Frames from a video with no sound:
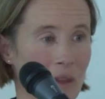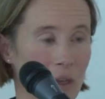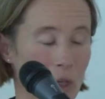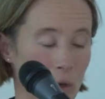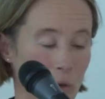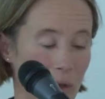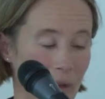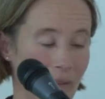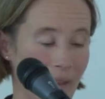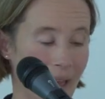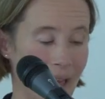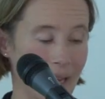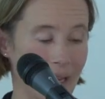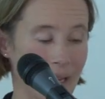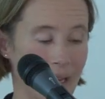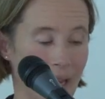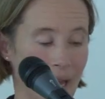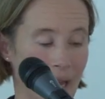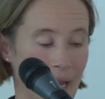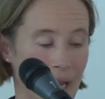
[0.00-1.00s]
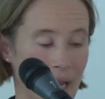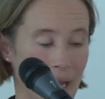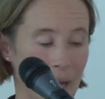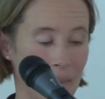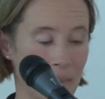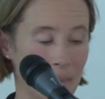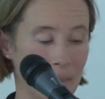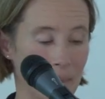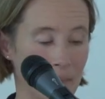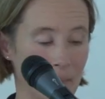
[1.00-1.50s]
You can
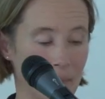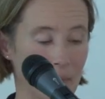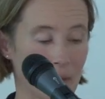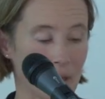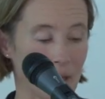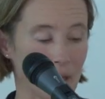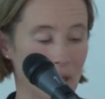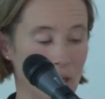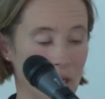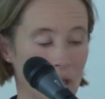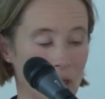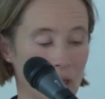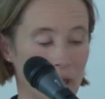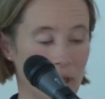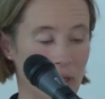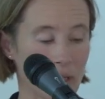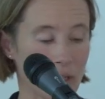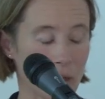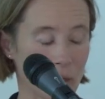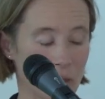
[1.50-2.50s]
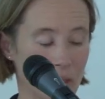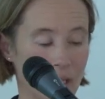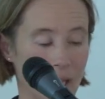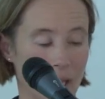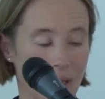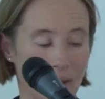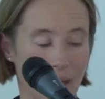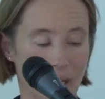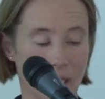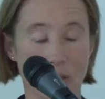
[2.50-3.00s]
then
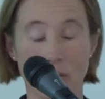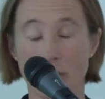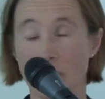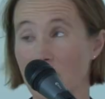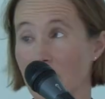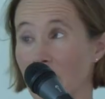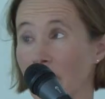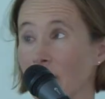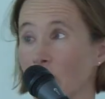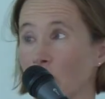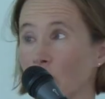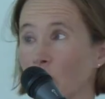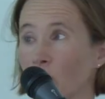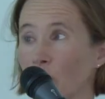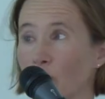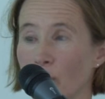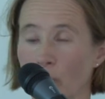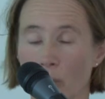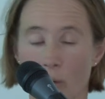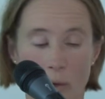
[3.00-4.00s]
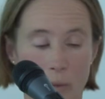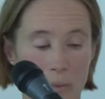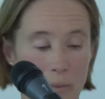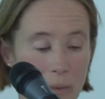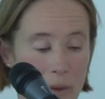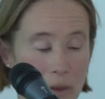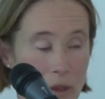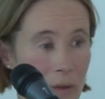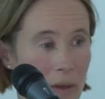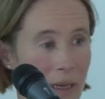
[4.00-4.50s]
there's another tool
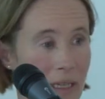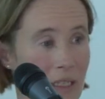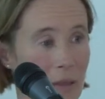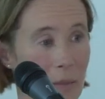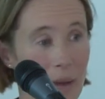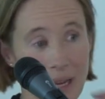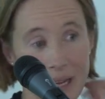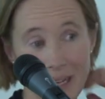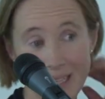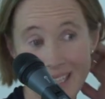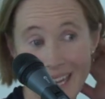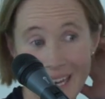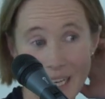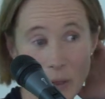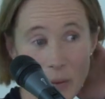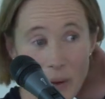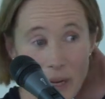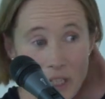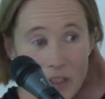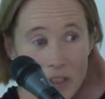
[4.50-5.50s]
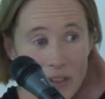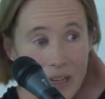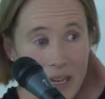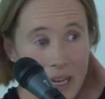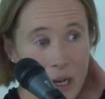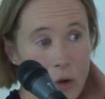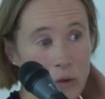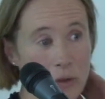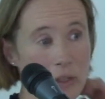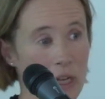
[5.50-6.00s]
to estimate attenuation
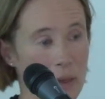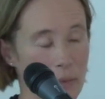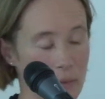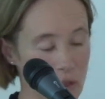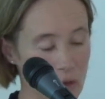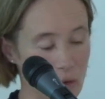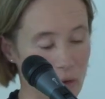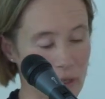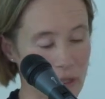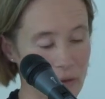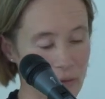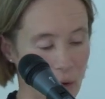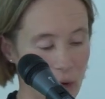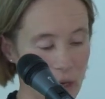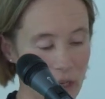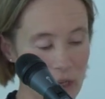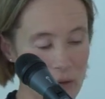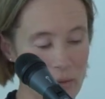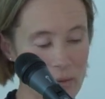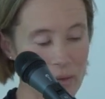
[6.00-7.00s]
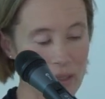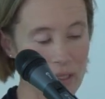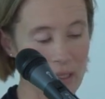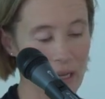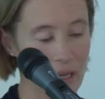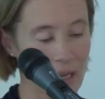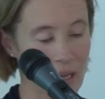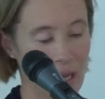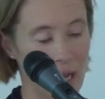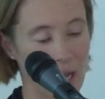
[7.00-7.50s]
and long-term storage volumes.
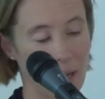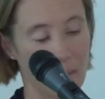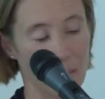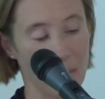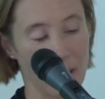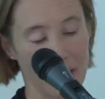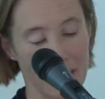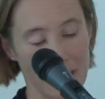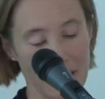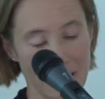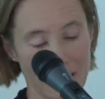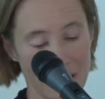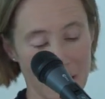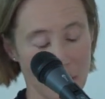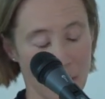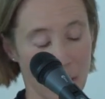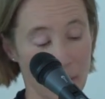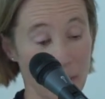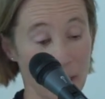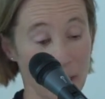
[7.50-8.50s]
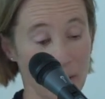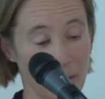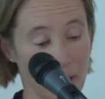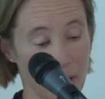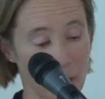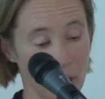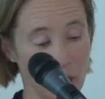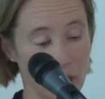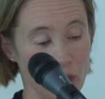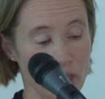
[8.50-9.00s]
At least this might be
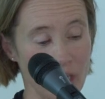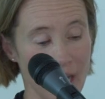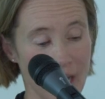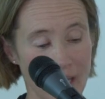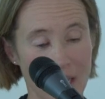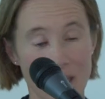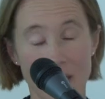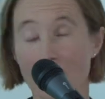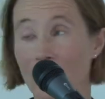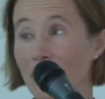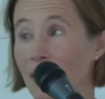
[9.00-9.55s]
a good check.